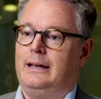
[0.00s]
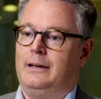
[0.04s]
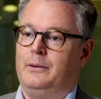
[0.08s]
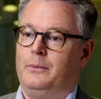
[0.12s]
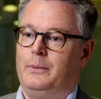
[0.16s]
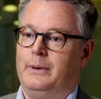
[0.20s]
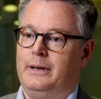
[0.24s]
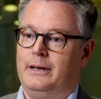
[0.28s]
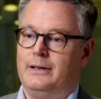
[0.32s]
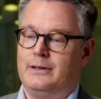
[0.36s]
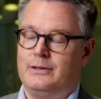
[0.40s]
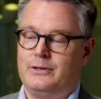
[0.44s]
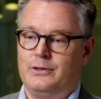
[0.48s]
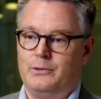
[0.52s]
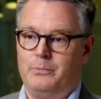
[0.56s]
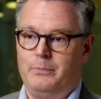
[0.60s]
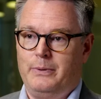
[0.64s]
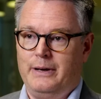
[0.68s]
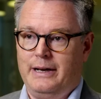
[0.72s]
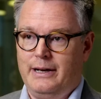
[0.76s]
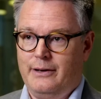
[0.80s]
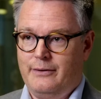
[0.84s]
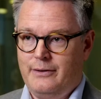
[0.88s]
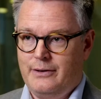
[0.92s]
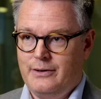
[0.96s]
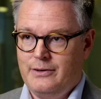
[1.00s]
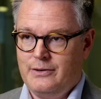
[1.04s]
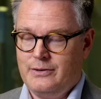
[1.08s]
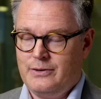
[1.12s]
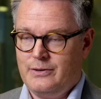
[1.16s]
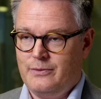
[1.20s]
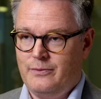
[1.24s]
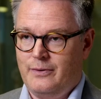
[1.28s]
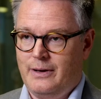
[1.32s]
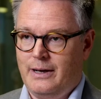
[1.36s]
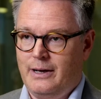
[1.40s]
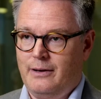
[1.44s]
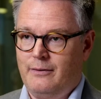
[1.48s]
with a superior
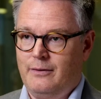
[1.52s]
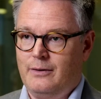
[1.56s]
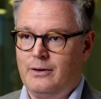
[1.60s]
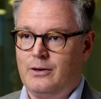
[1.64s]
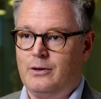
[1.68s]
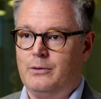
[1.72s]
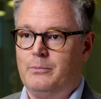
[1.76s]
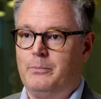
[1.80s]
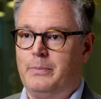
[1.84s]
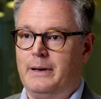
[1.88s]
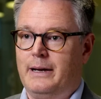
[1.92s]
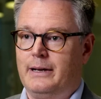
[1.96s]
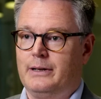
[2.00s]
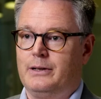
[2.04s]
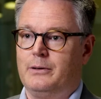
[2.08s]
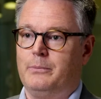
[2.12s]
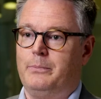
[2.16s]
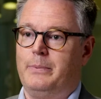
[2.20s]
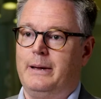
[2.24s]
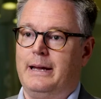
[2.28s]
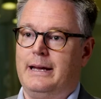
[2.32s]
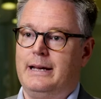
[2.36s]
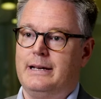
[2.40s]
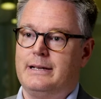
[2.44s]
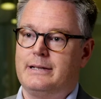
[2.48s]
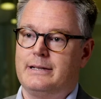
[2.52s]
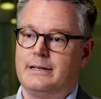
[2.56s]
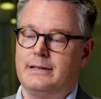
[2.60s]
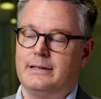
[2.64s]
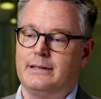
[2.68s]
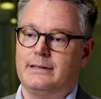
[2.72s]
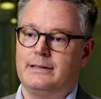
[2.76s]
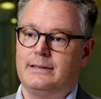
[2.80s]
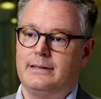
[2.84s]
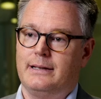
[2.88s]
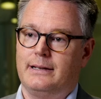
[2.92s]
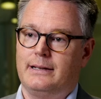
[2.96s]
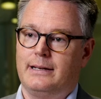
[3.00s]
survival compared to
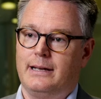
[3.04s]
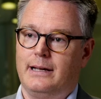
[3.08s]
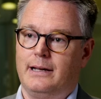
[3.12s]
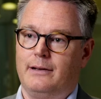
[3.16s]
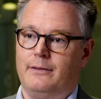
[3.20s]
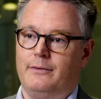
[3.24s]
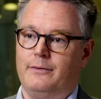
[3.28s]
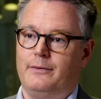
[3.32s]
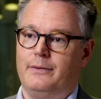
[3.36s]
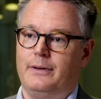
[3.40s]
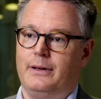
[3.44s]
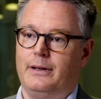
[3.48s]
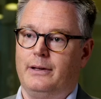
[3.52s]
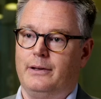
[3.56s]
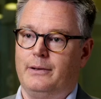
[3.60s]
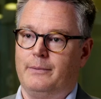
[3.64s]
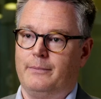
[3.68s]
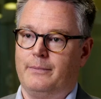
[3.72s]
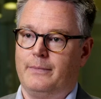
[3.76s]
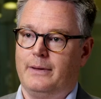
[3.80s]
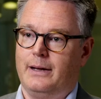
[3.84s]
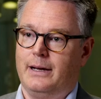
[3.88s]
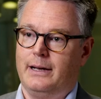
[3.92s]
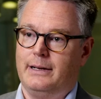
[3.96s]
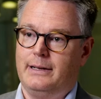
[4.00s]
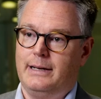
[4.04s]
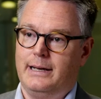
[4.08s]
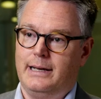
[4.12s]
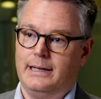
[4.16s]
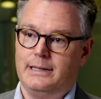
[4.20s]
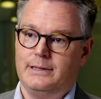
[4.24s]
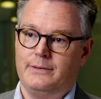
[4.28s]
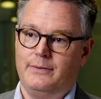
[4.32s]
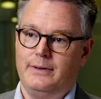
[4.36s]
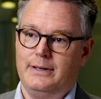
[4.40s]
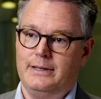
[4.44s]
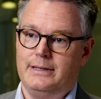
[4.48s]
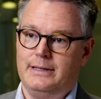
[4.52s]
patients that have um,
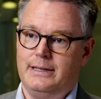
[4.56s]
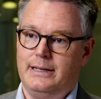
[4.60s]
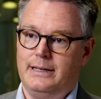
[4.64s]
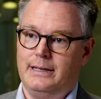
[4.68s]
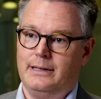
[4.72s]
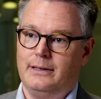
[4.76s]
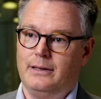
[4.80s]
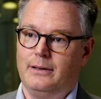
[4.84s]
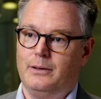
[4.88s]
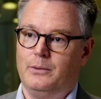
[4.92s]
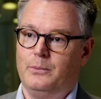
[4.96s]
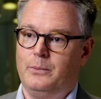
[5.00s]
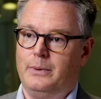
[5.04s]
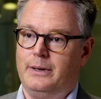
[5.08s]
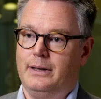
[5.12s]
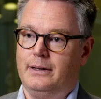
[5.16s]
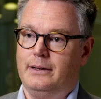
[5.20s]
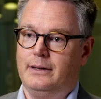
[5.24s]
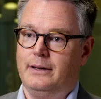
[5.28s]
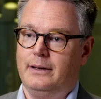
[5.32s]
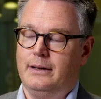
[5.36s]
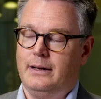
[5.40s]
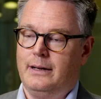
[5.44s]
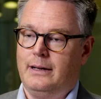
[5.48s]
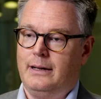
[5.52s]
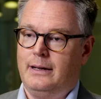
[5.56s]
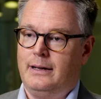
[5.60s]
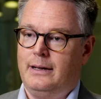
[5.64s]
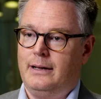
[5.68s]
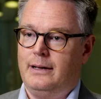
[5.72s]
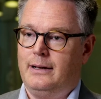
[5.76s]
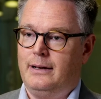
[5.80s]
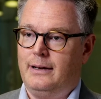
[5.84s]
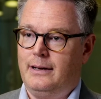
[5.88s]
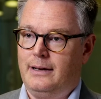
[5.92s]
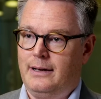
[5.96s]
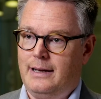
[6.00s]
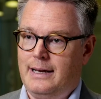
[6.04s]
IGHV gene with
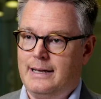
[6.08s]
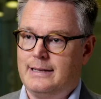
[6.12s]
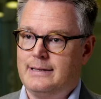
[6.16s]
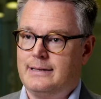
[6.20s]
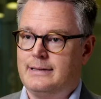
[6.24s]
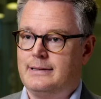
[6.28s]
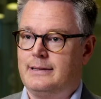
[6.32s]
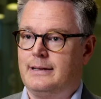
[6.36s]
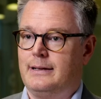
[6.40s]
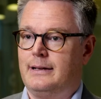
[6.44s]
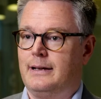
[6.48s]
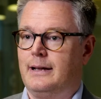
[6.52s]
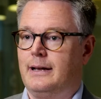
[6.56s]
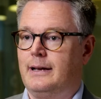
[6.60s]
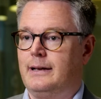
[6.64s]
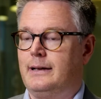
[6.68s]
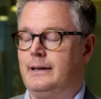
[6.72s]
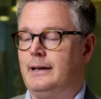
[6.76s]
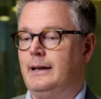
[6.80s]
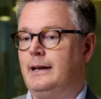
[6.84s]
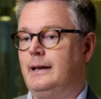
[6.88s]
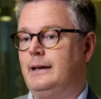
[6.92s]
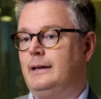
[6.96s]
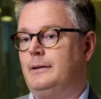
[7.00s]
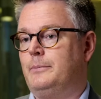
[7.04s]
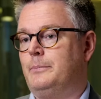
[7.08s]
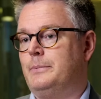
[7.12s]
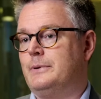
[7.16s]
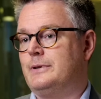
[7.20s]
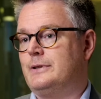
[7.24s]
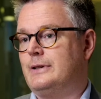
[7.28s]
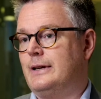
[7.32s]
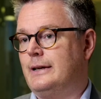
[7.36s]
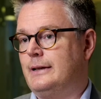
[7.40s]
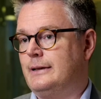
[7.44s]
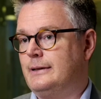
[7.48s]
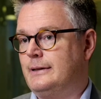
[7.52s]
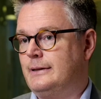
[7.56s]
less than
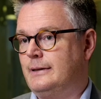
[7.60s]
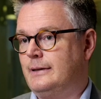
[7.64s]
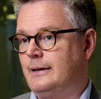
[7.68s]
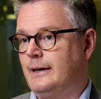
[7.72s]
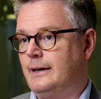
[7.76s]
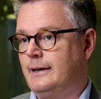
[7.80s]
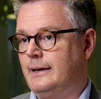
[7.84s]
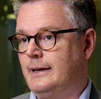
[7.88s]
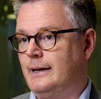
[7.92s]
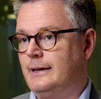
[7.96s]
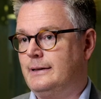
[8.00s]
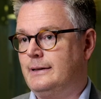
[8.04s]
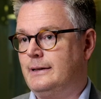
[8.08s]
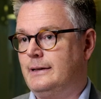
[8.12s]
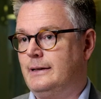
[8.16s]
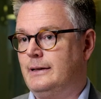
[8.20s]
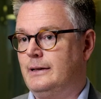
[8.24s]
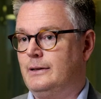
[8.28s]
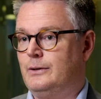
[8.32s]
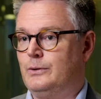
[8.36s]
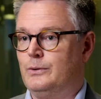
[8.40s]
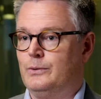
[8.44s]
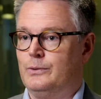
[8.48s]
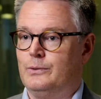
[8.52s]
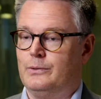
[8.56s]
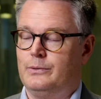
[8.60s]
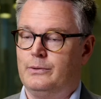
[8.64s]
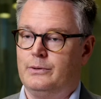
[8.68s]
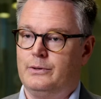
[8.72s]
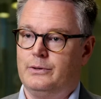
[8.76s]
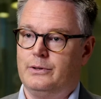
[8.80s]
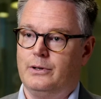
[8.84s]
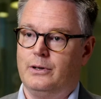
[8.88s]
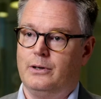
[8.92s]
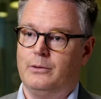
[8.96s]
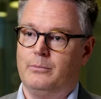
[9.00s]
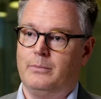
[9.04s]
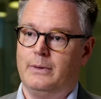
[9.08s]
98% identity to
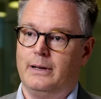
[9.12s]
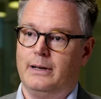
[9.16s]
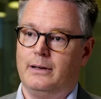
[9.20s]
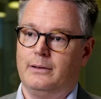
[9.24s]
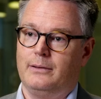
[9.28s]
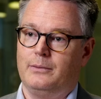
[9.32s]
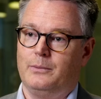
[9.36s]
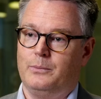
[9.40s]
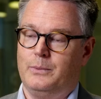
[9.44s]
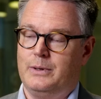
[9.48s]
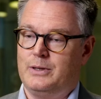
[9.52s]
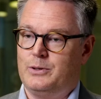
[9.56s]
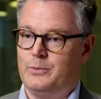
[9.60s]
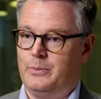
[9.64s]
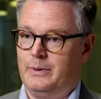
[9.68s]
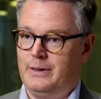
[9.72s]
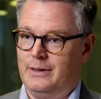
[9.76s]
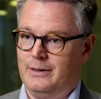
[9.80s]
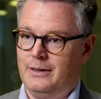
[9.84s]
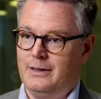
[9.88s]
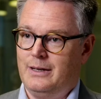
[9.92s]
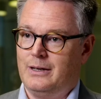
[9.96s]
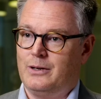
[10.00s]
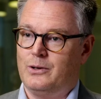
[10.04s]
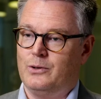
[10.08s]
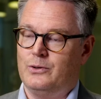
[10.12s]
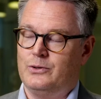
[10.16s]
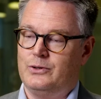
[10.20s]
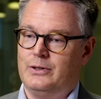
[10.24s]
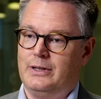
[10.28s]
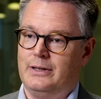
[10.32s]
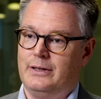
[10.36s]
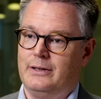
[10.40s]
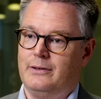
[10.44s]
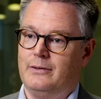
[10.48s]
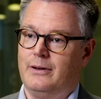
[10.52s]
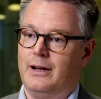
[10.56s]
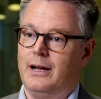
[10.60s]
germline, which we
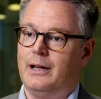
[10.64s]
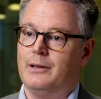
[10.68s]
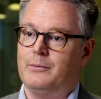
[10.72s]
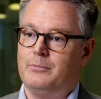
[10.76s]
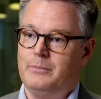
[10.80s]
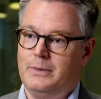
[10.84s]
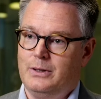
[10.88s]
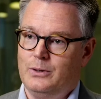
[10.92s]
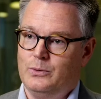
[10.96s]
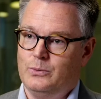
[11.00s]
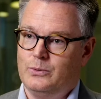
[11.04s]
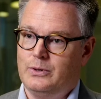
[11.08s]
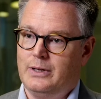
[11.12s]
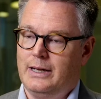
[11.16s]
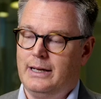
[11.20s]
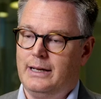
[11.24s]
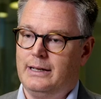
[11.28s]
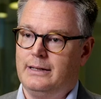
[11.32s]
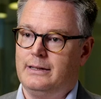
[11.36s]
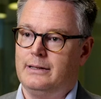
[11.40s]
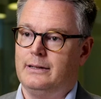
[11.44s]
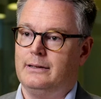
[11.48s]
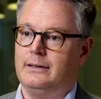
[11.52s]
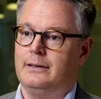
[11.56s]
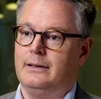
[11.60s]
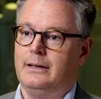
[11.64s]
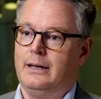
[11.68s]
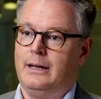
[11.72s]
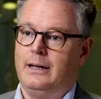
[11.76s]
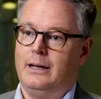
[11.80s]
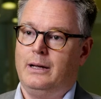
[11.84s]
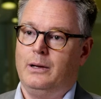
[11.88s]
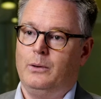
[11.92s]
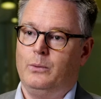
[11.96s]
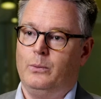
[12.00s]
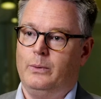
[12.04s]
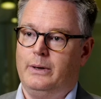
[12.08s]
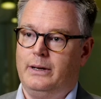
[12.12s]
consider unmutated,
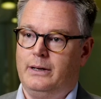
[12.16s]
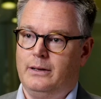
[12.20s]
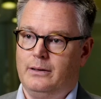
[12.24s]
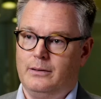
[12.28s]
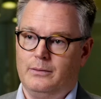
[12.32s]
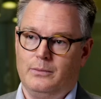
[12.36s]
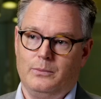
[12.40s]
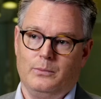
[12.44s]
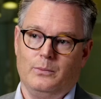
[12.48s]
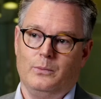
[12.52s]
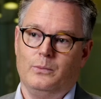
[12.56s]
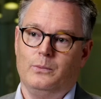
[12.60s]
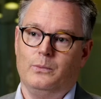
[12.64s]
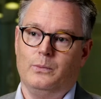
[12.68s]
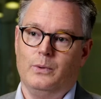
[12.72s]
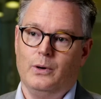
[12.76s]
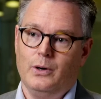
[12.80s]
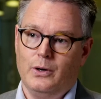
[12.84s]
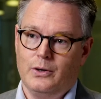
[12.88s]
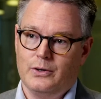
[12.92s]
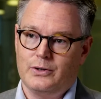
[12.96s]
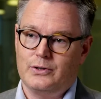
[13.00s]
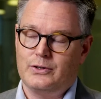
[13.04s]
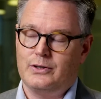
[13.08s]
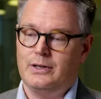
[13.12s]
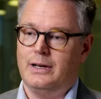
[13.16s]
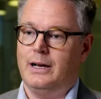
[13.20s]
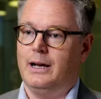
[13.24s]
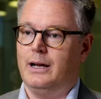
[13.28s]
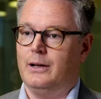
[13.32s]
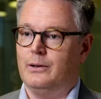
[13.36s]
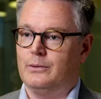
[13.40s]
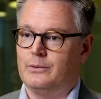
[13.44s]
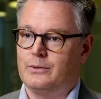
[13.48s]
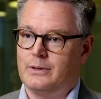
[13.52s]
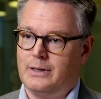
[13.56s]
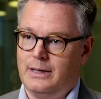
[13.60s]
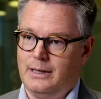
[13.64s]
with a worse
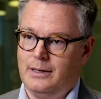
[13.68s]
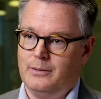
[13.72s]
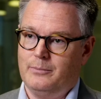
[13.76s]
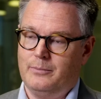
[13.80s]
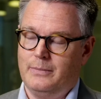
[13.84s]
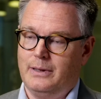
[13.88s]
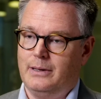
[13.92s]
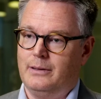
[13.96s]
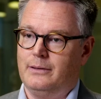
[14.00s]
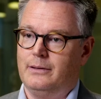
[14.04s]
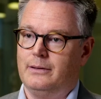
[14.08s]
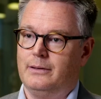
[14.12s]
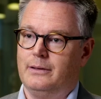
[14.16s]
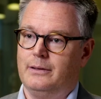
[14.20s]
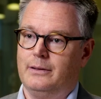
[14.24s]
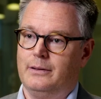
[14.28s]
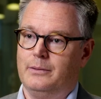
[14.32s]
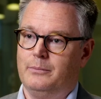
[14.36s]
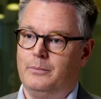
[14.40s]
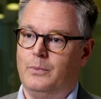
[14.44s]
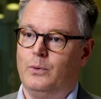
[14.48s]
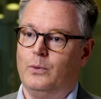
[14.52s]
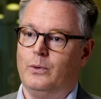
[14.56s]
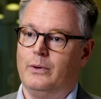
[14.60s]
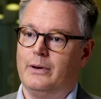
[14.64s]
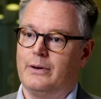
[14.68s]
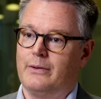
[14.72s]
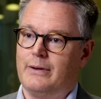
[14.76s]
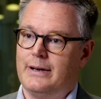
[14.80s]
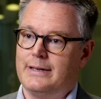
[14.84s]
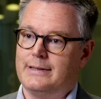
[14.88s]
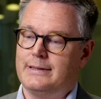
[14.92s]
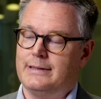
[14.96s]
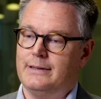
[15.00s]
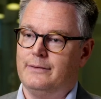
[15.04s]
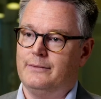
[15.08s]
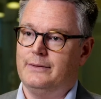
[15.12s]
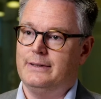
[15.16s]
outcome and a more
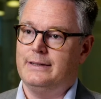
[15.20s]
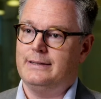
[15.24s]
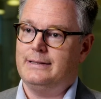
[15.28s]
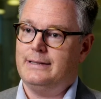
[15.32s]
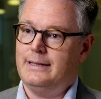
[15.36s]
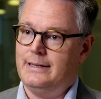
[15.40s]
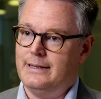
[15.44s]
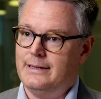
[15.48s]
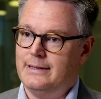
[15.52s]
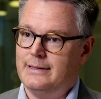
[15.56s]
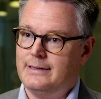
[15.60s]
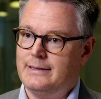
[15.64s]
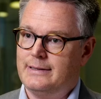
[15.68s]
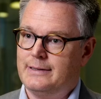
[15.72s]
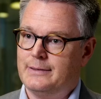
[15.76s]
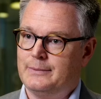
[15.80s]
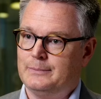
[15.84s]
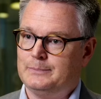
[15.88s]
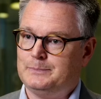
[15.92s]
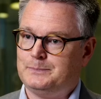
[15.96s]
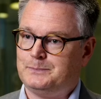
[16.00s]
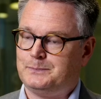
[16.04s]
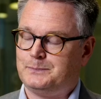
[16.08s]
aggressive disease.